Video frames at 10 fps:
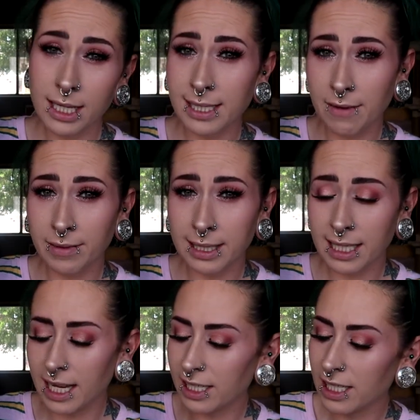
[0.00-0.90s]

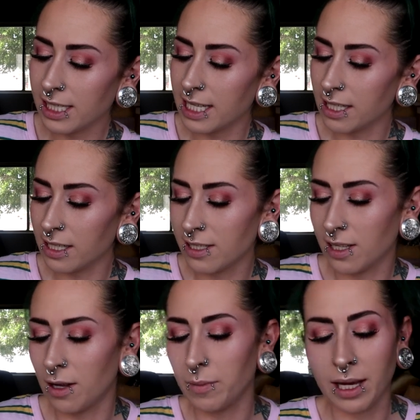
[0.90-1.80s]
definitely got a good deal.
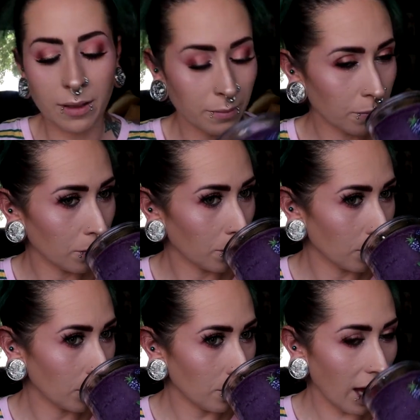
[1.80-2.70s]
So I'll be
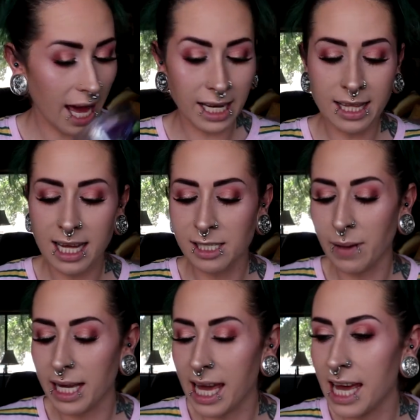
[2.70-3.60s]
adding that
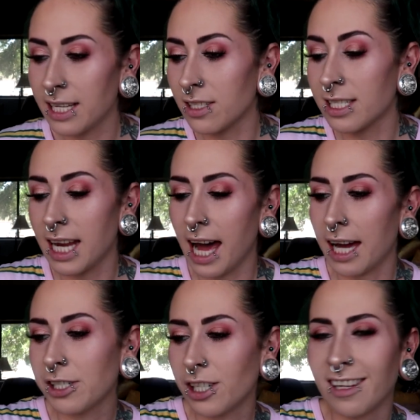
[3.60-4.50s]
to my candle
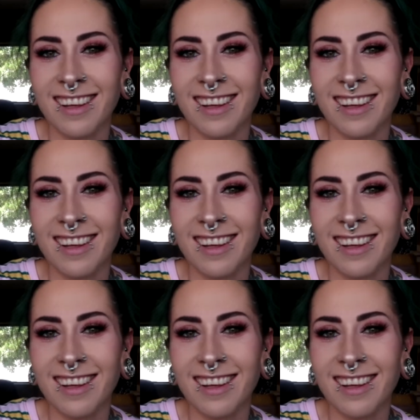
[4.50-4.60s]
stash.